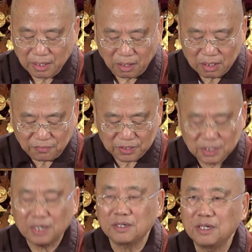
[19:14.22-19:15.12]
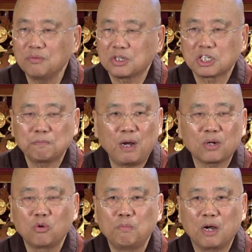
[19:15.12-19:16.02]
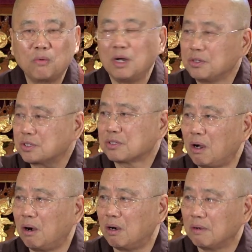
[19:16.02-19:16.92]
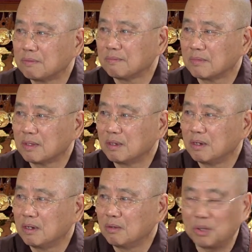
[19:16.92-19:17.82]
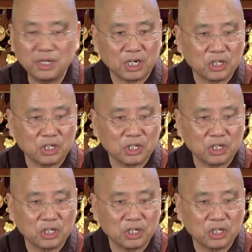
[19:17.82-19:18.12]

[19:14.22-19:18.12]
all of a sudden, it was sparkled by what he saw, what he